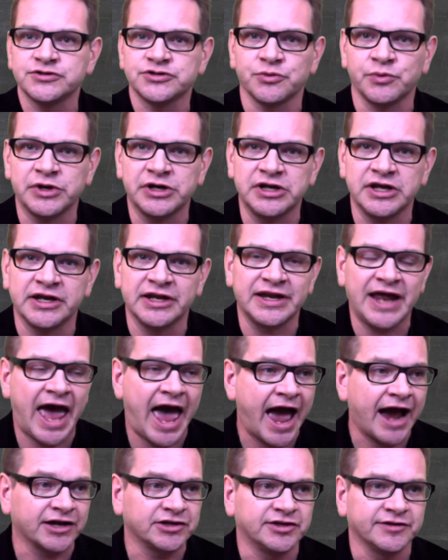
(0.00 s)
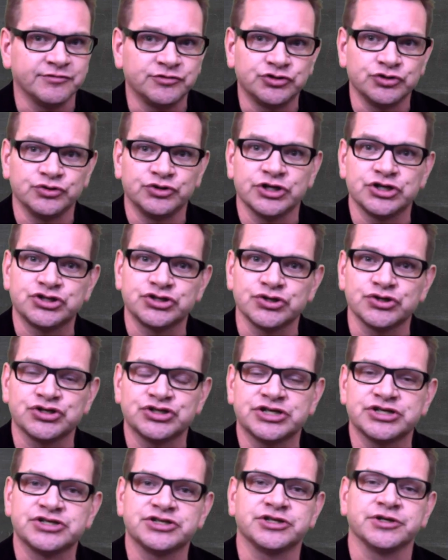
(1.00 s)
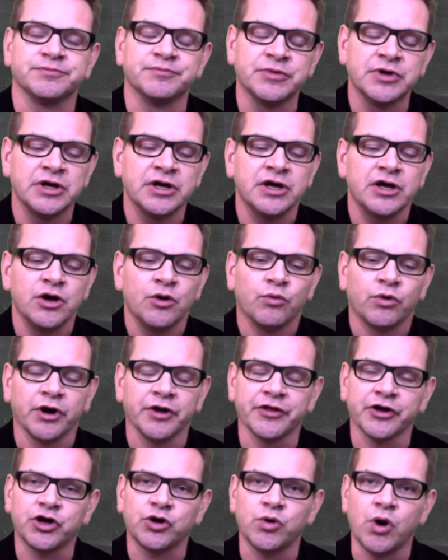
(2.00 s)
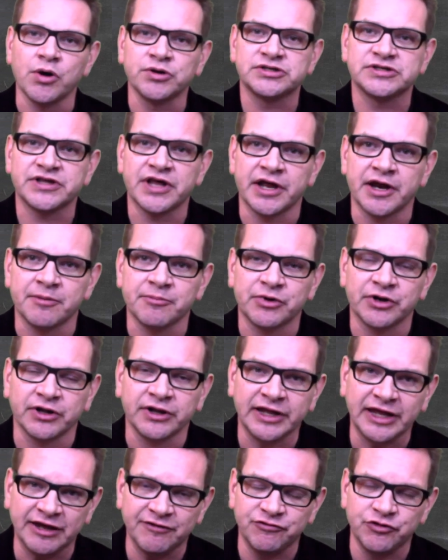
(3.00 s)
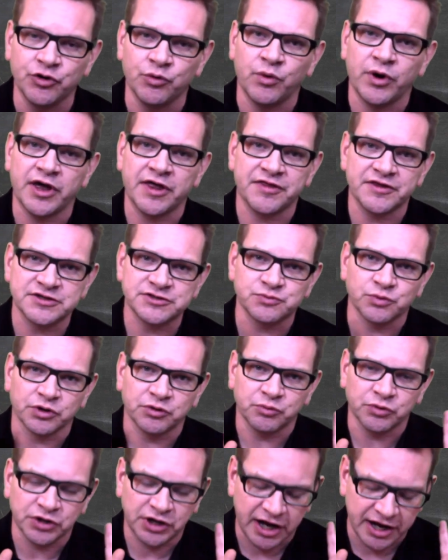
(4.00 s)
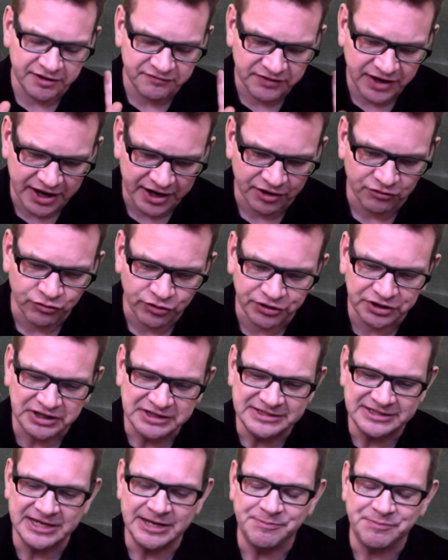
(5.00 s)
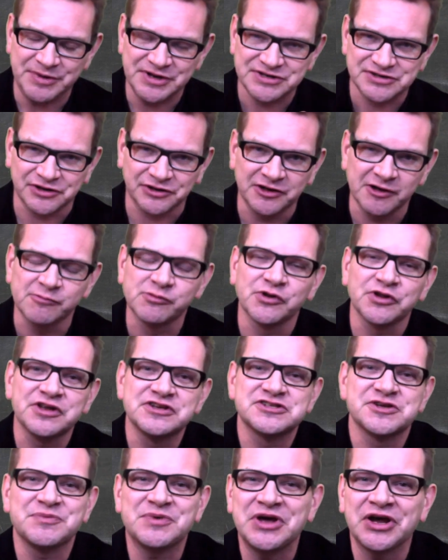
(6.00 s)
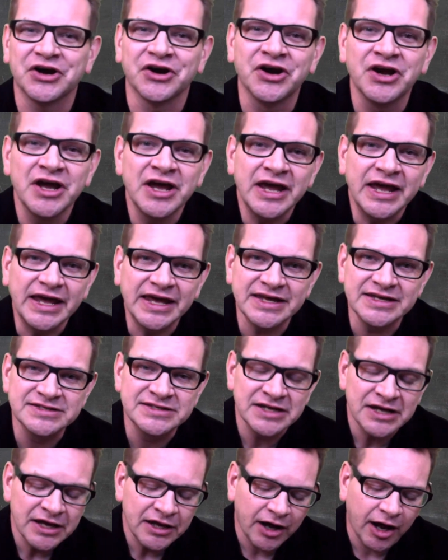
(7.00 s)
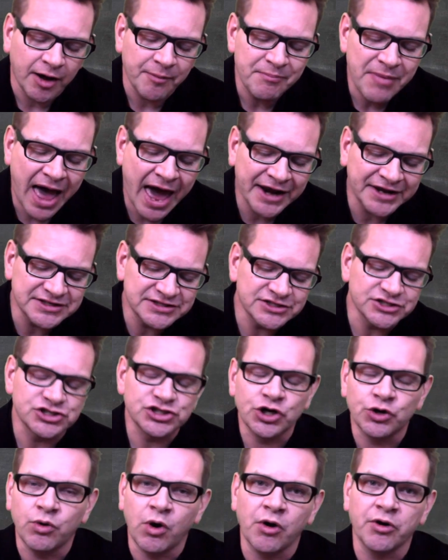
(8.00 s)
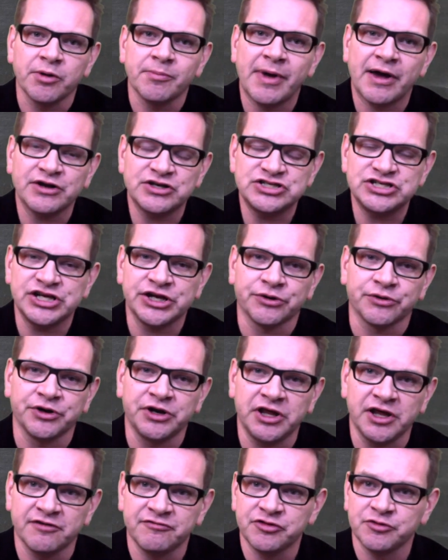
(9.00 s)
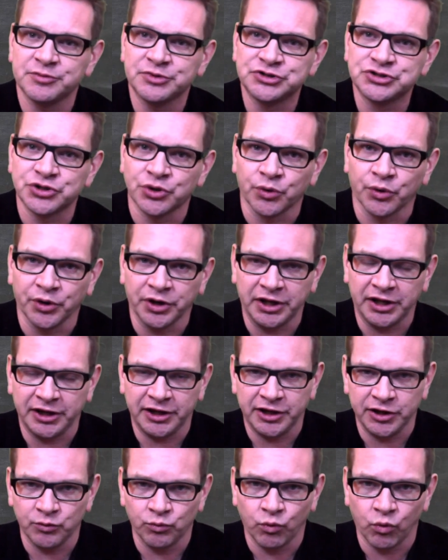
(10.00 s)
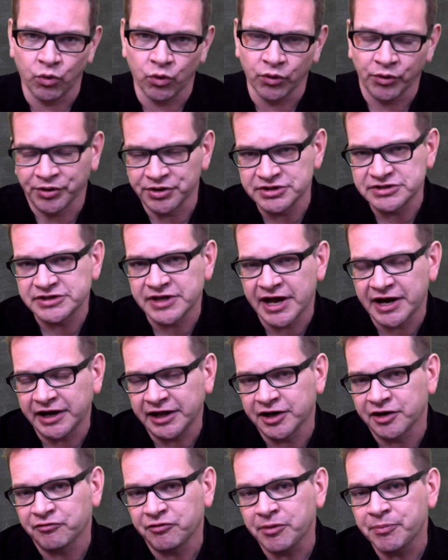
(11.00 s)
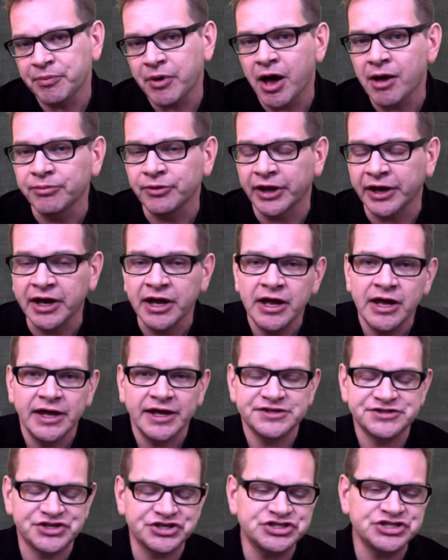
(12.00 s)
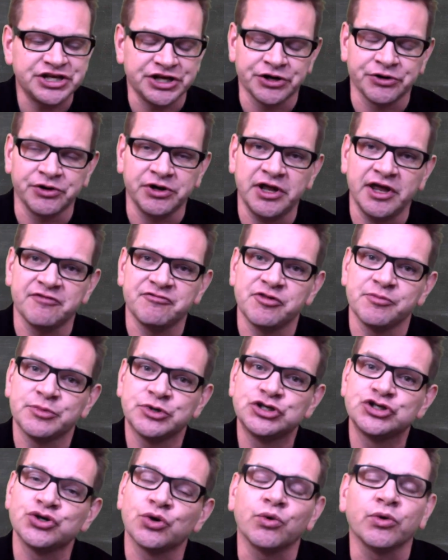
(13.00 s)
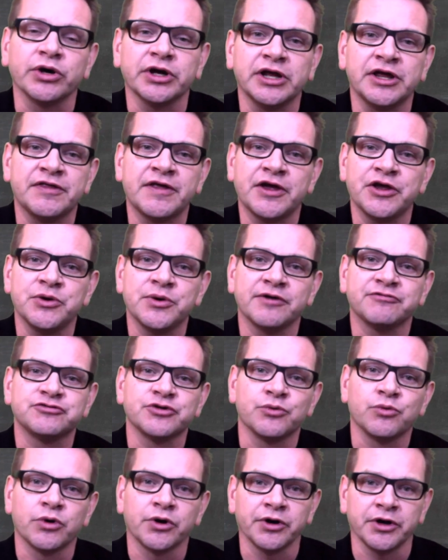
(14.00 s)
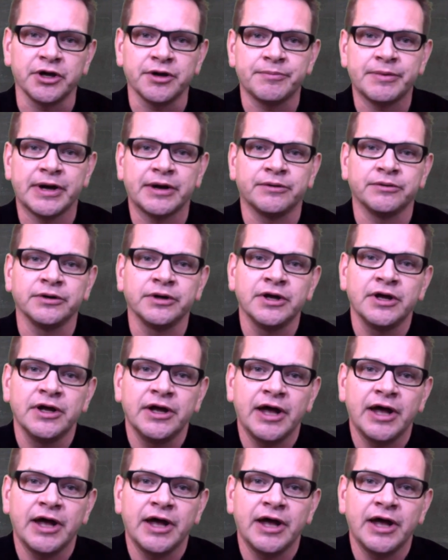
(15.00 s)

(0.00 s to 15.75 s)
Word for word: So we need an active judicial system. One of the quotes that I'm going to leave you with is we're, we're kind of getting really deep into liberalism here is uh, Madison's quote about tyranny of the majority. He warns that in a republic, the tyranny of the majority that you have to worry about.